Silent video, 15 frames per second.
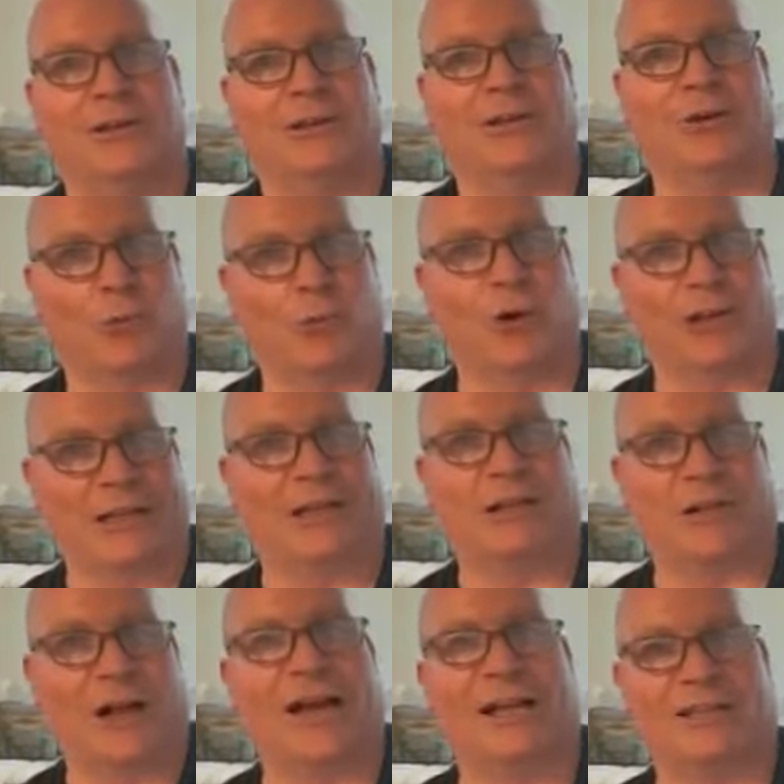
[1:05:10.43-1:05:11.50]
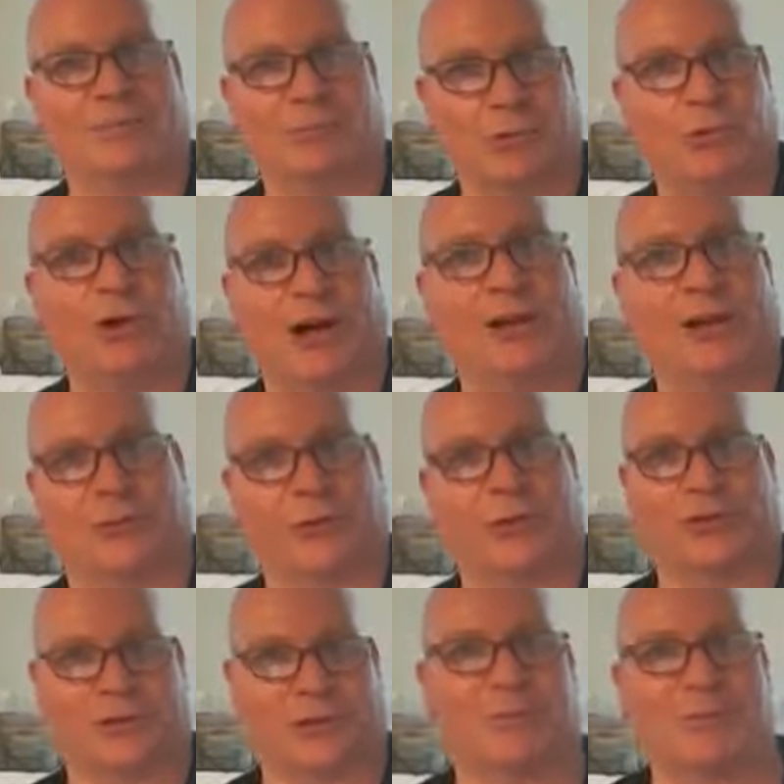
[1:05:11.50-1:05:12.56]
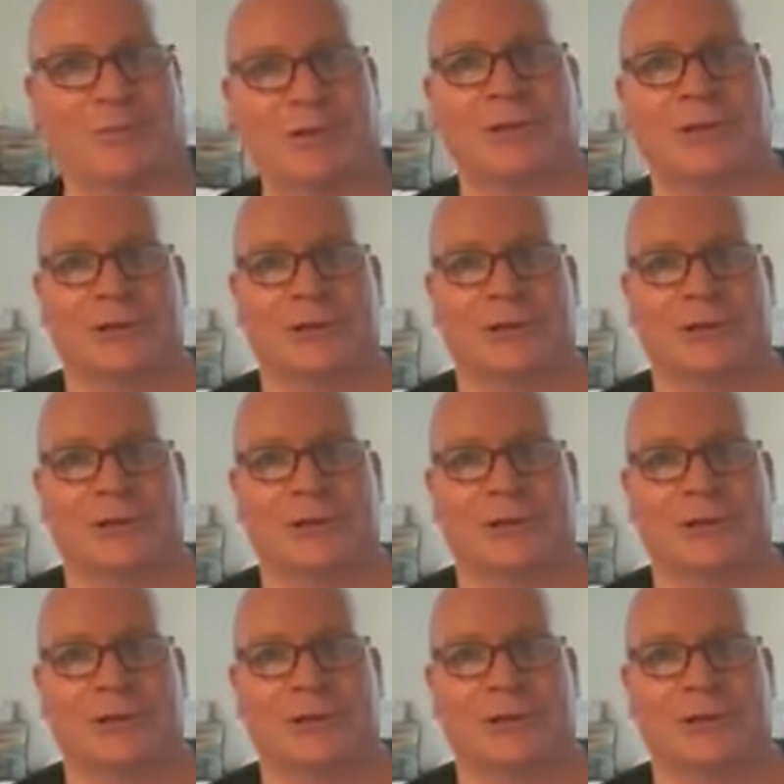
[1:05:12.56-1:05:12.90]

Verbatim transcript: you know working class blue collarism